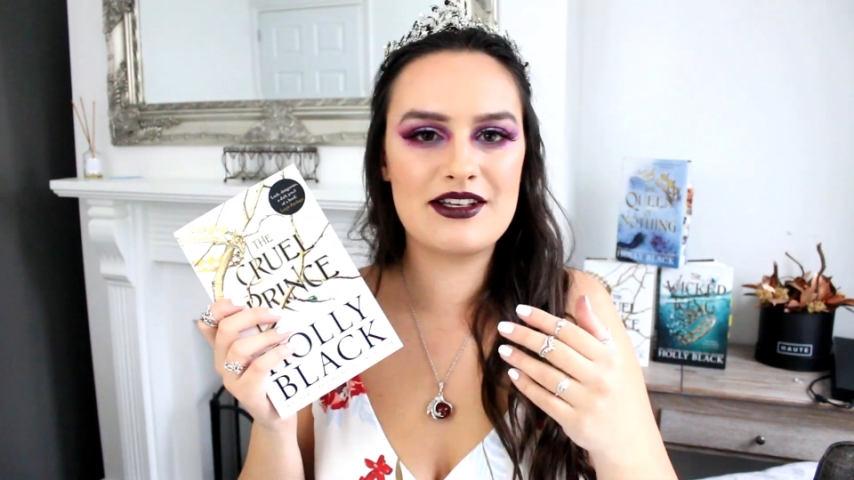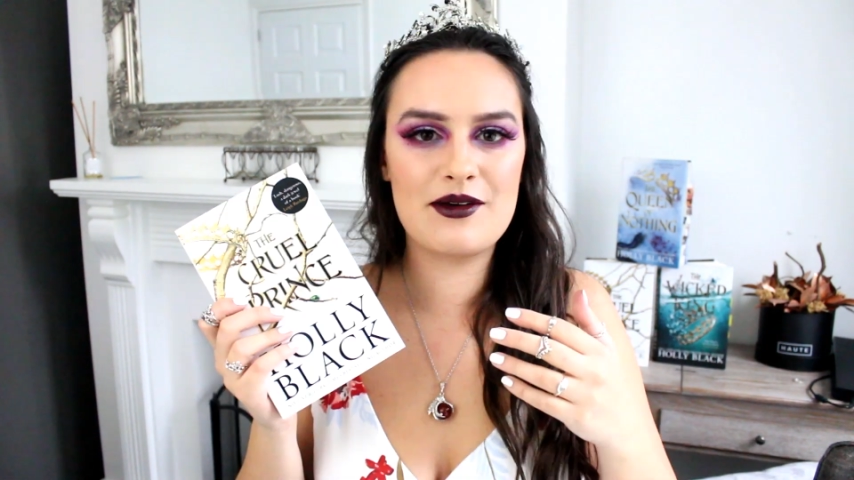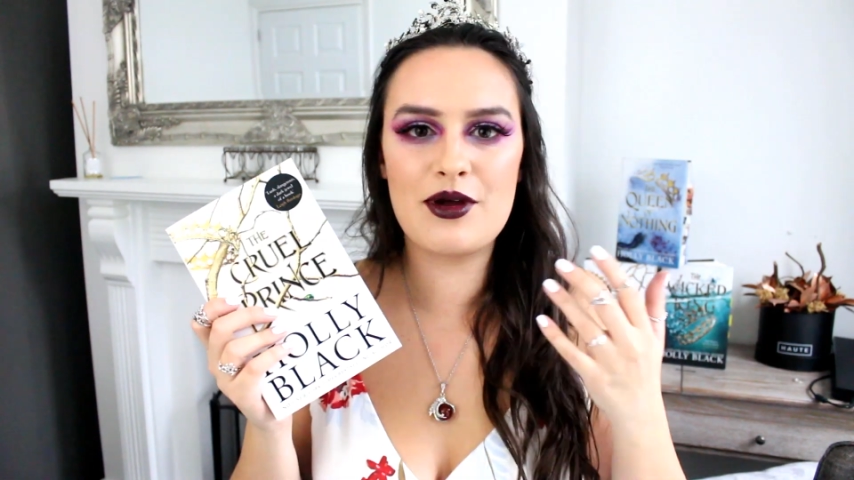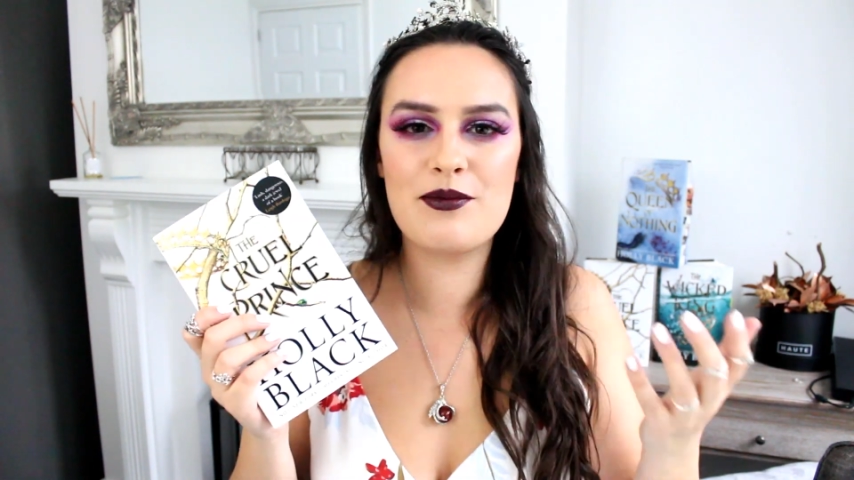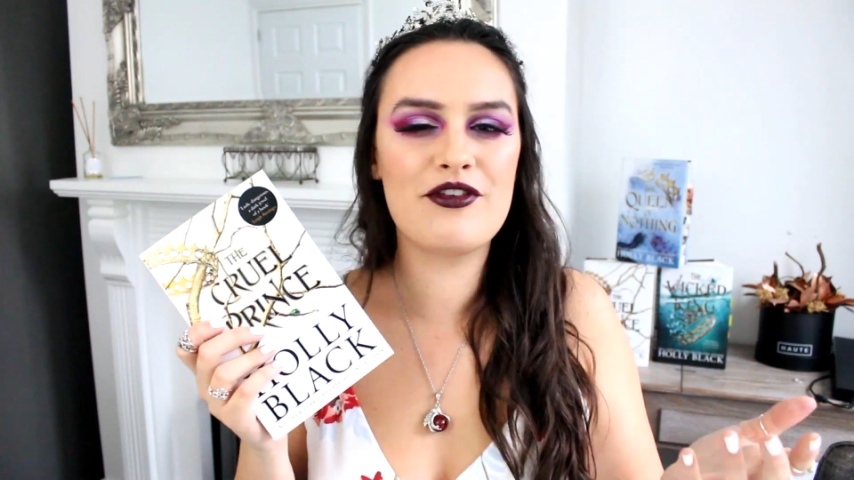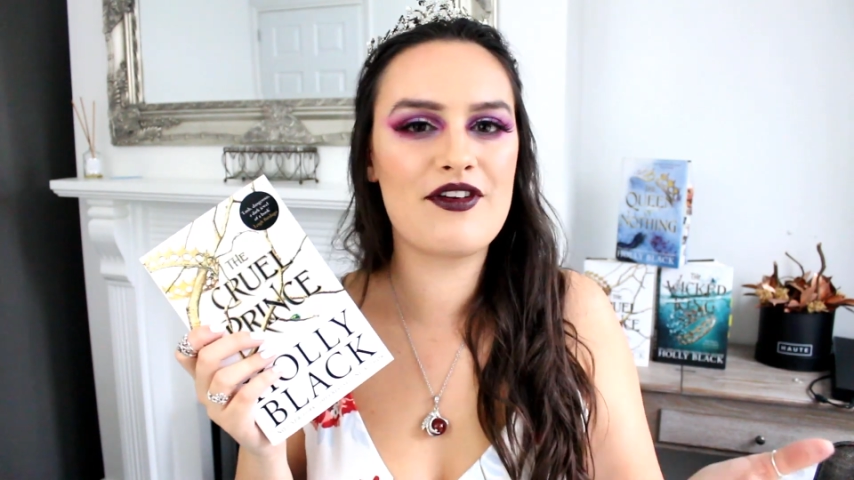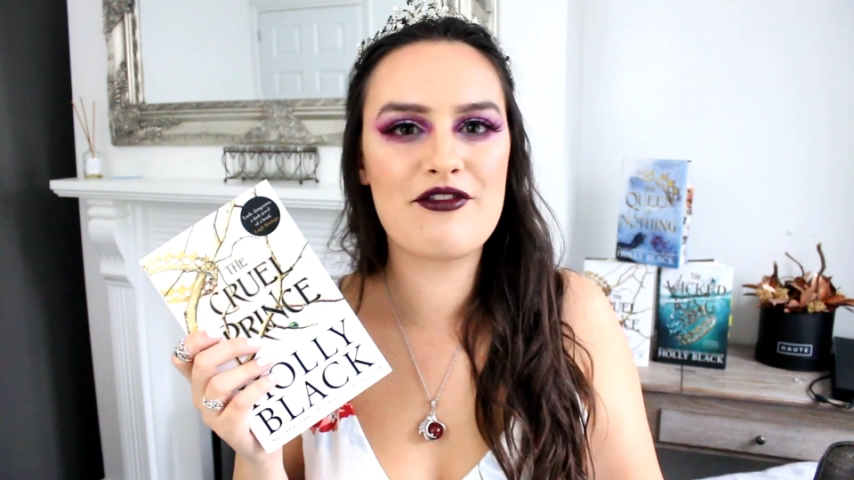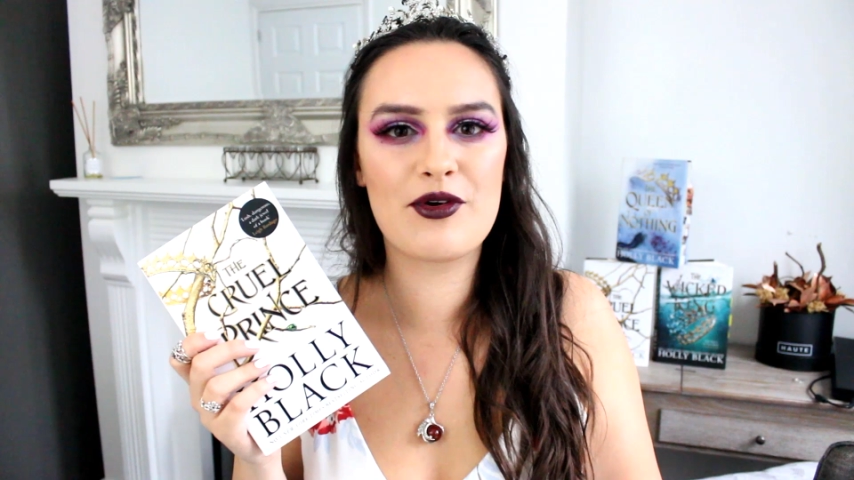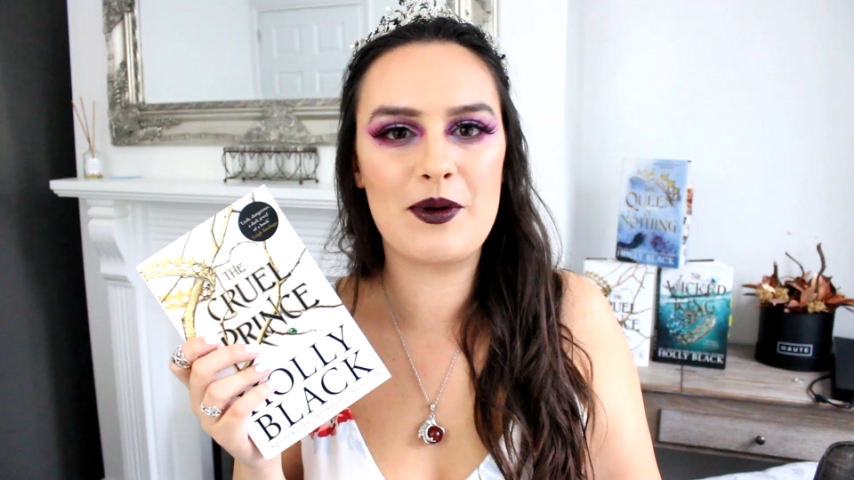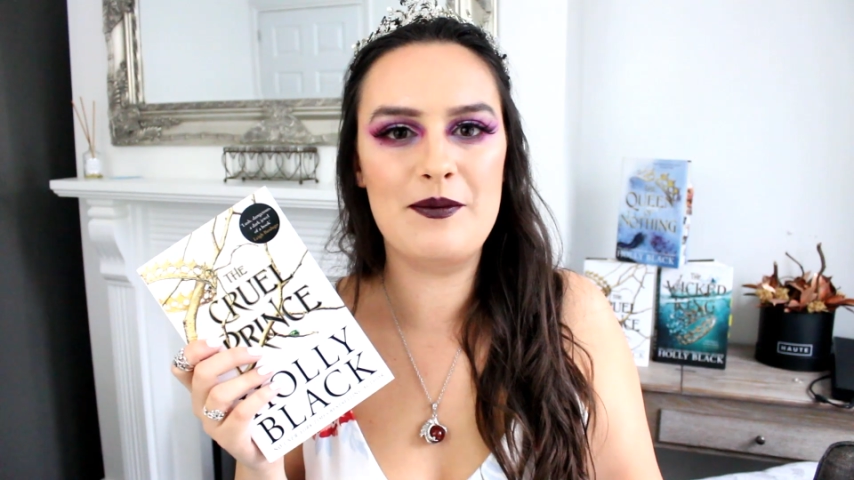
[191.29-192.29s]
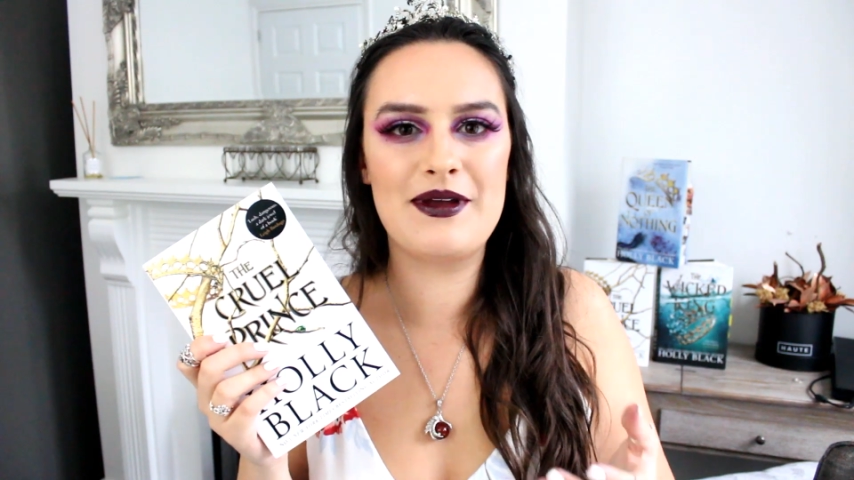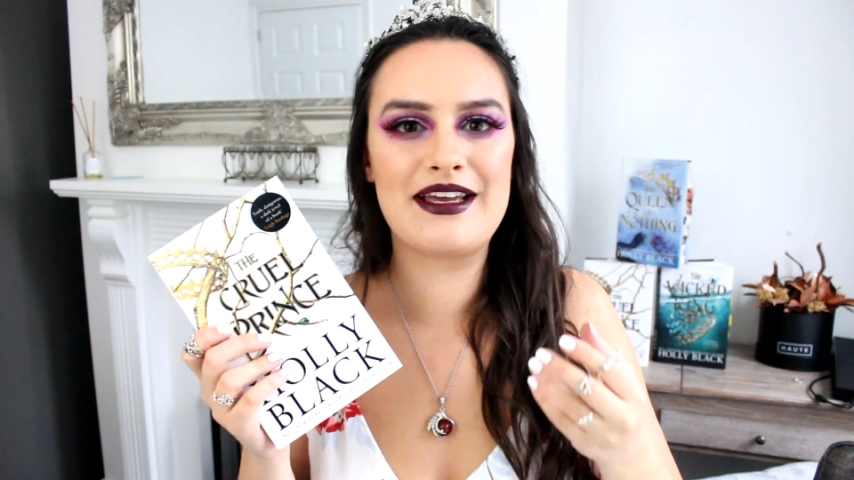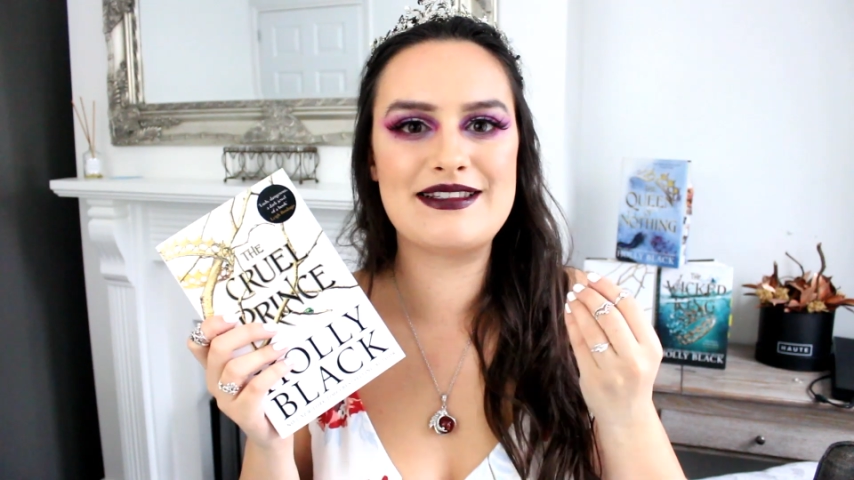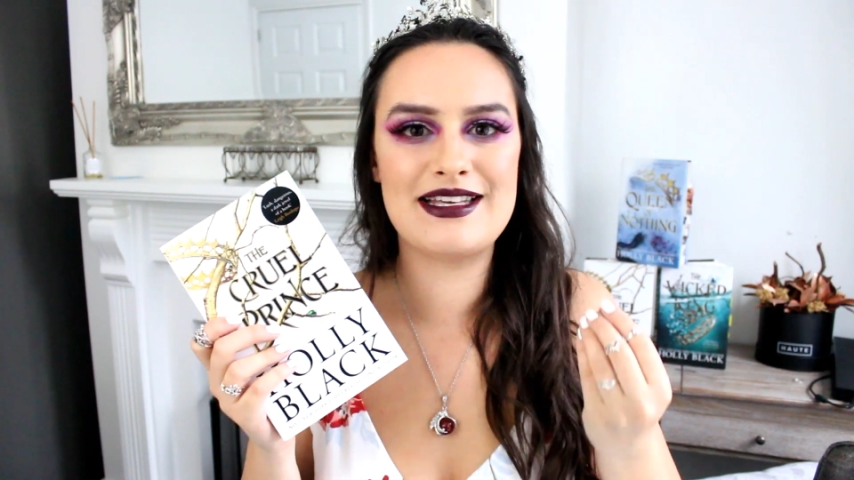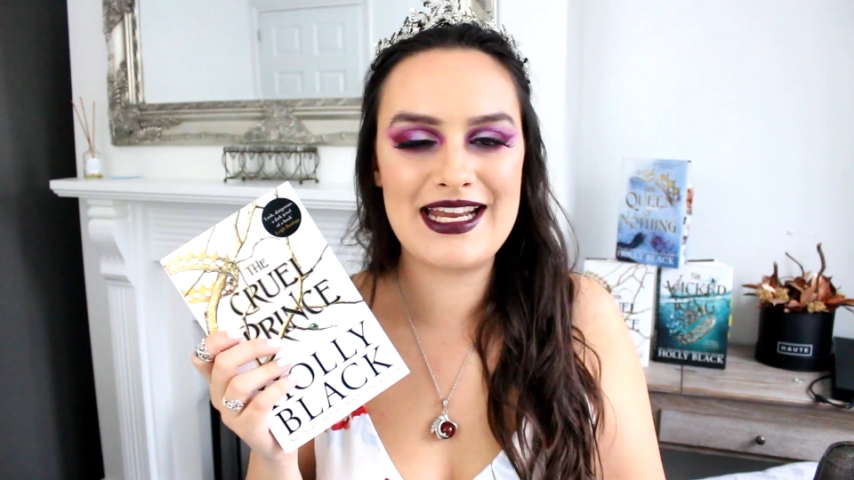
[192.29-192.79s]
It won't be for everyone
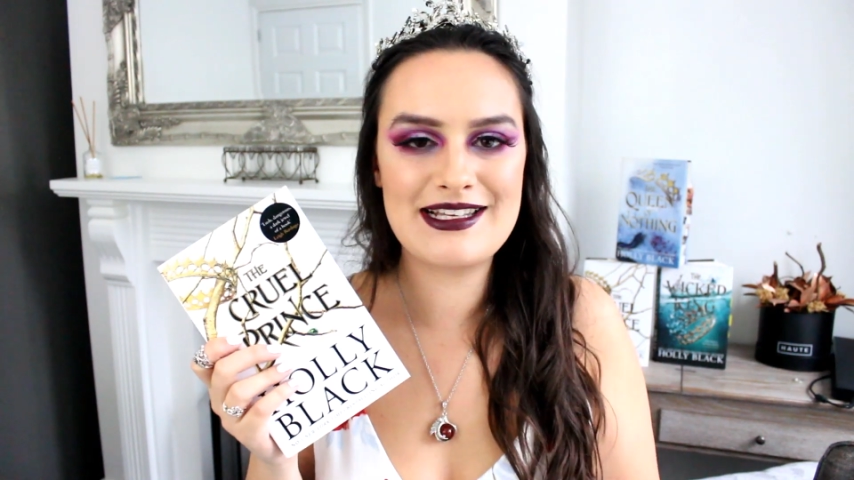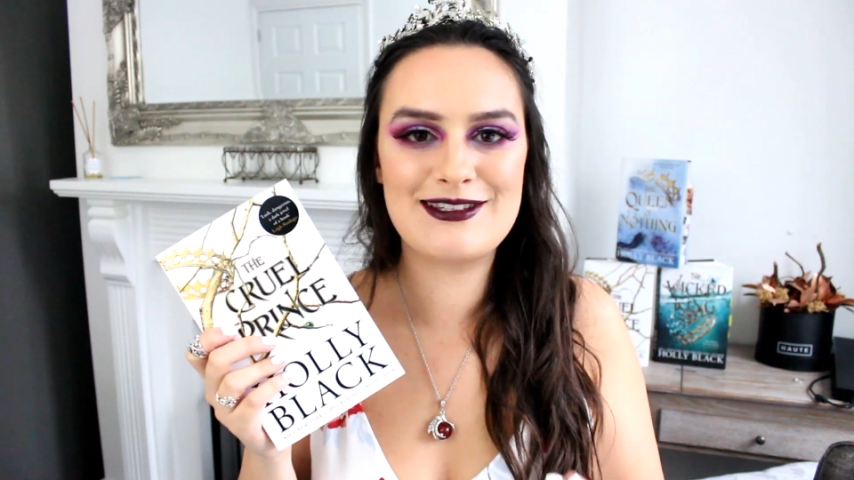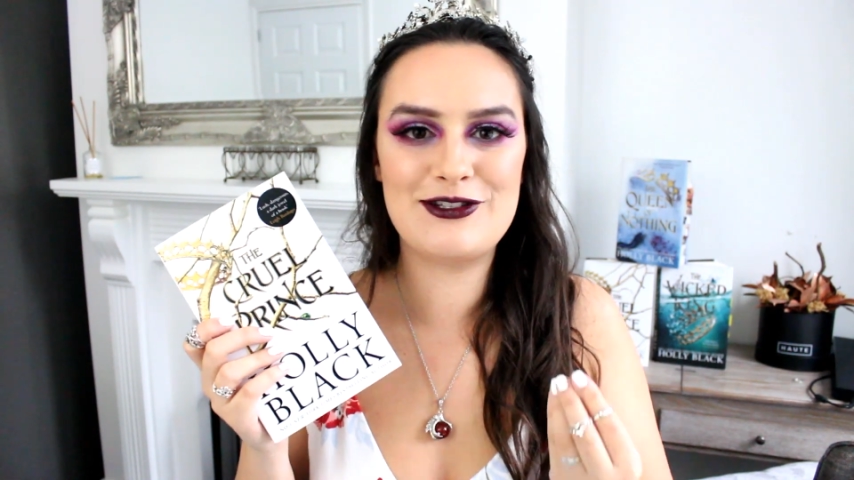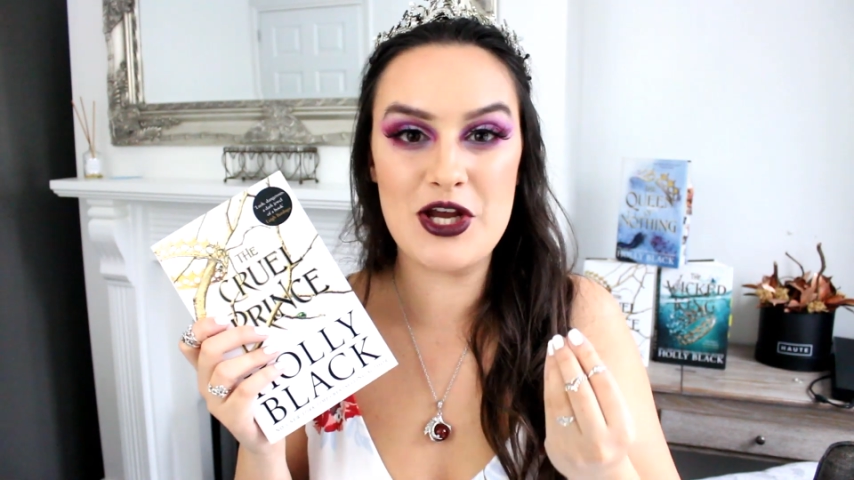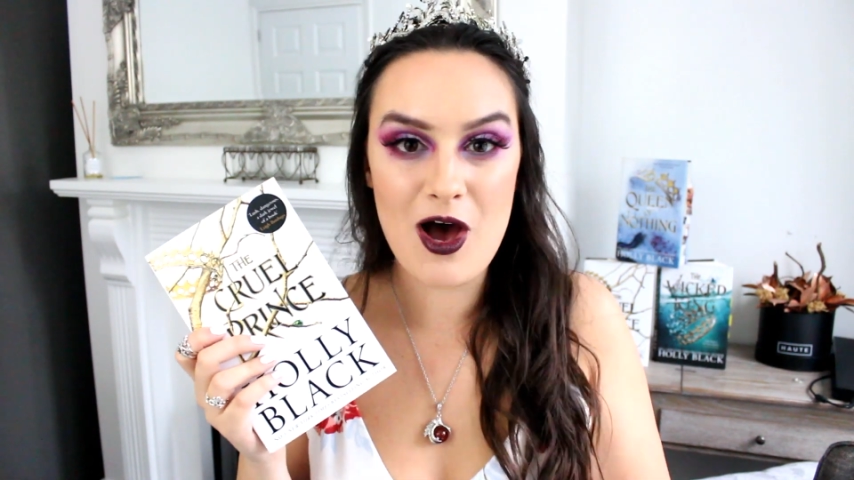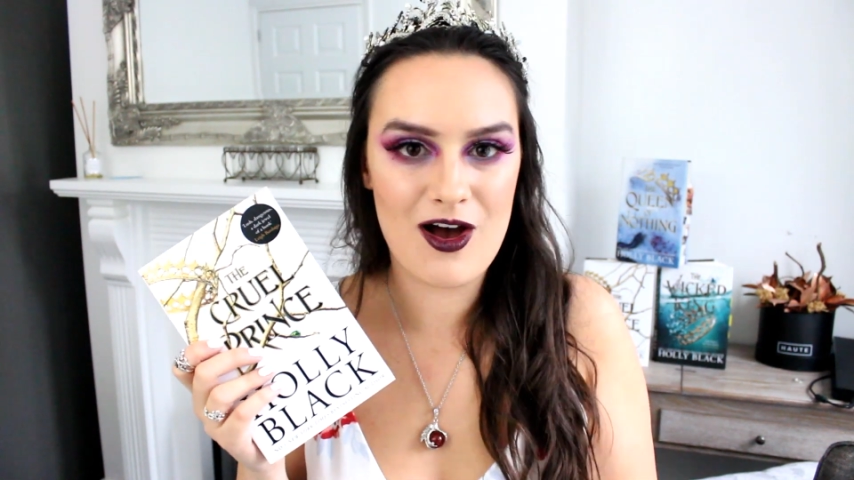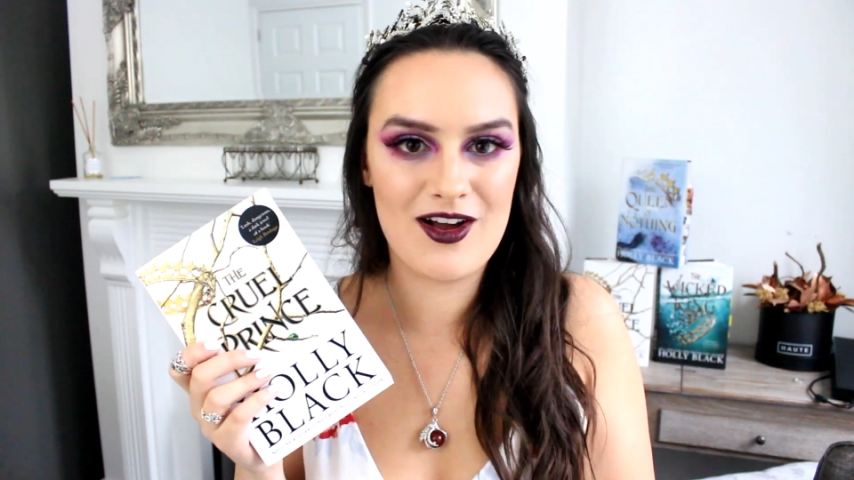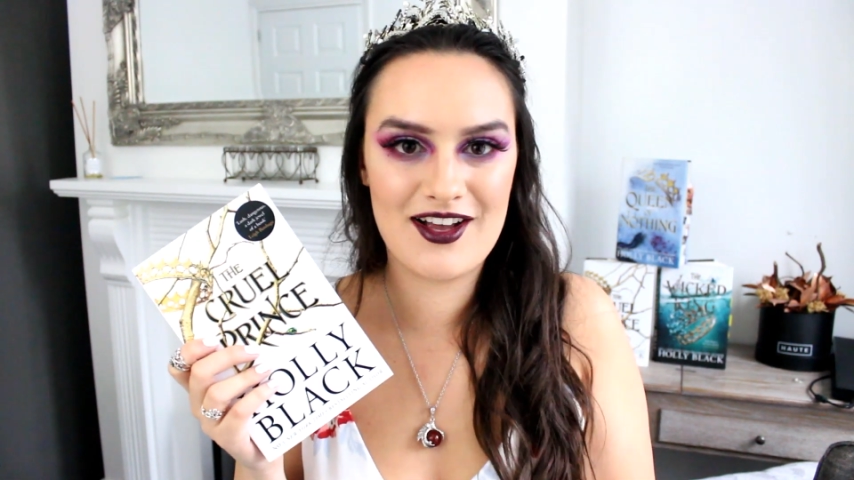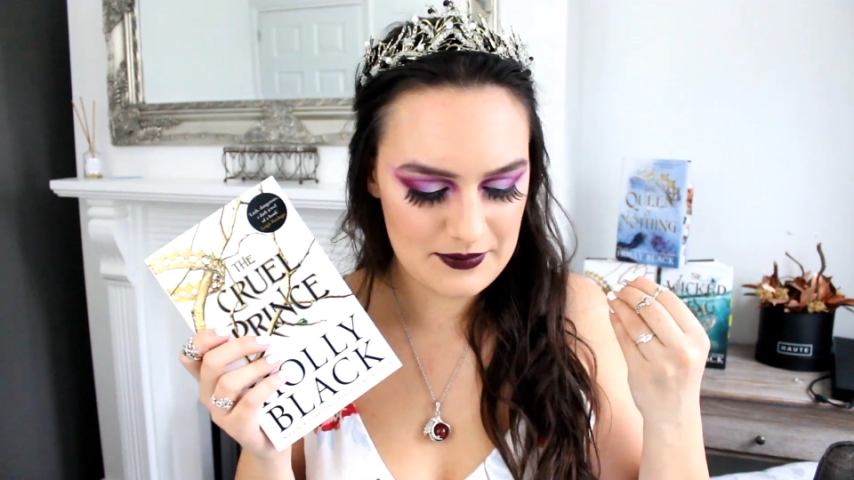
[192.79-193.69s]
because it is dark,